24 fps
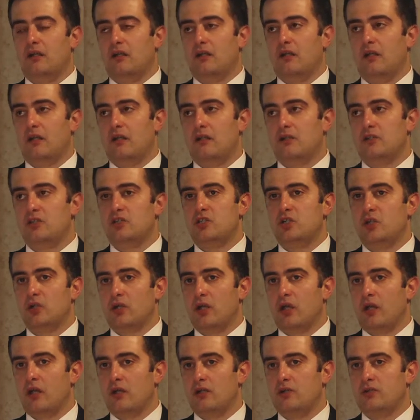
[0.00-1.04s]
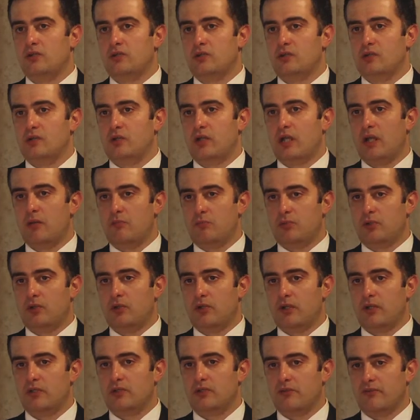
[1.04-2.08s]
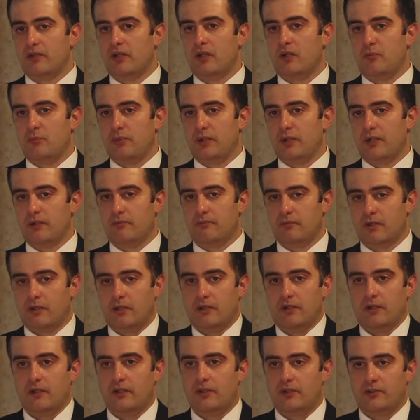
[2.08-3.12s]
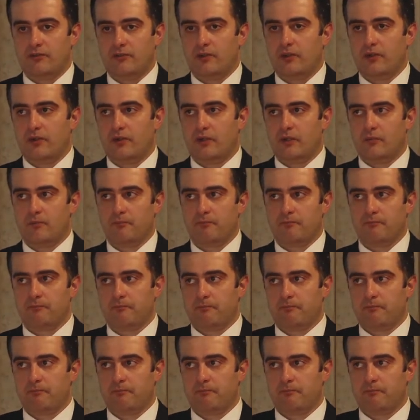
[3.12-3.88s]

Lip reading: and talking to employees of the company, kind of interviewing them,